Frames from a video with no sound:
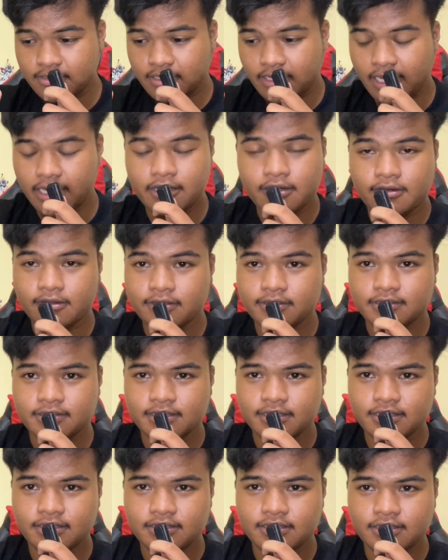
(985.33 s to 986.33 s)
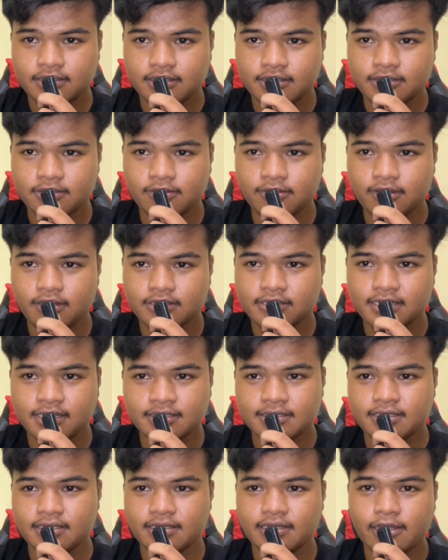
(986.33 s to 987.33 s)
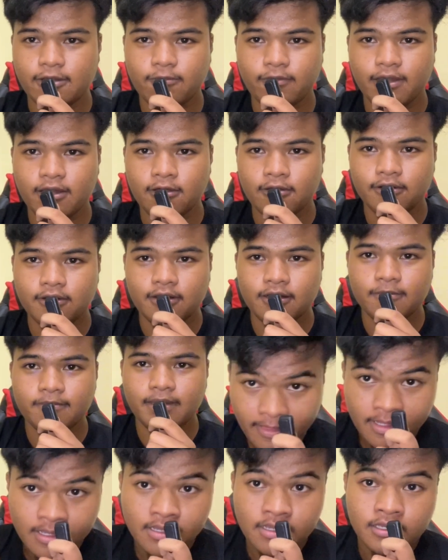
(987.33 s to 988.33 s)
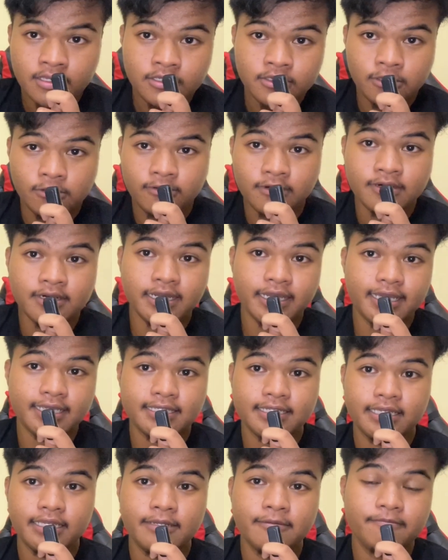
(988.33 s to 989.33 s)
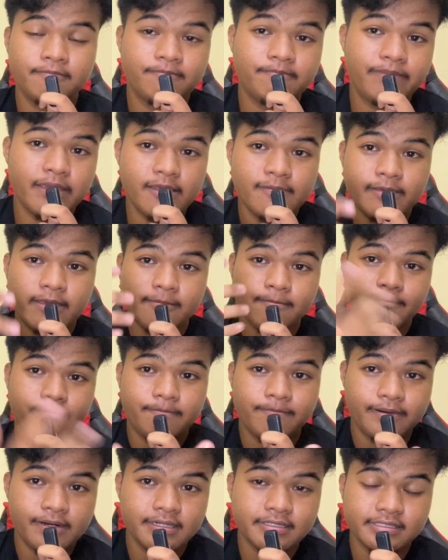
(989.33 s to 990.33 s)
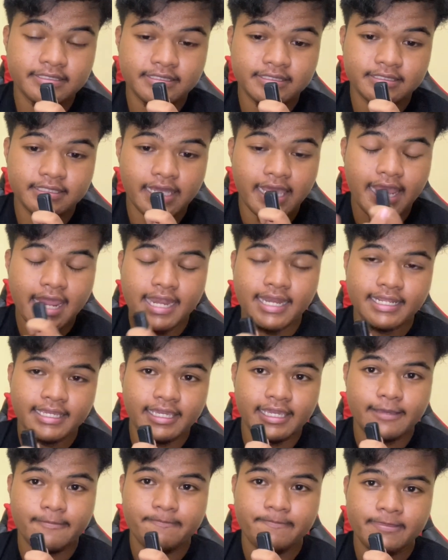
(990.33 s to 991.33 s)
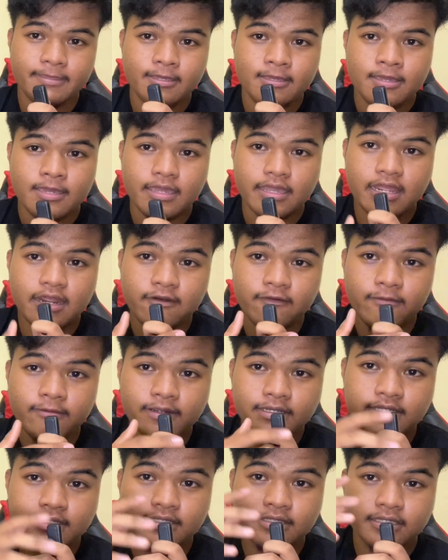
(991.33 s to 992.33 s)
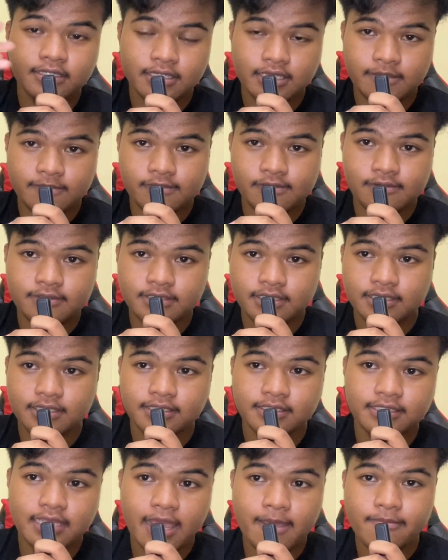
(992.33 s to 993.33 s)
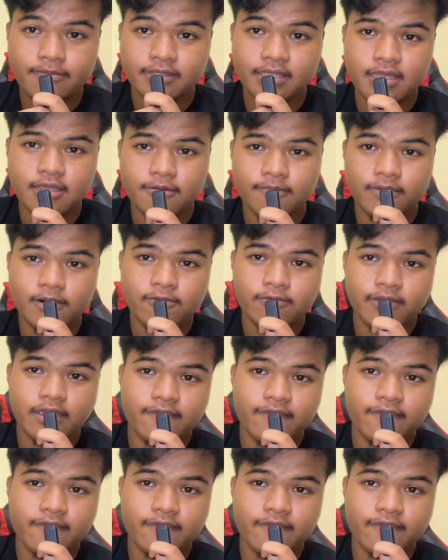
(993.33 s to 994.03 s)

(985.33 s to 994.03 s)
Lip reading: I don't know, is Google Translate that well or not? You were right, actually, in Beyblade Burst Endgame, everyone just keep using the same thing, bro.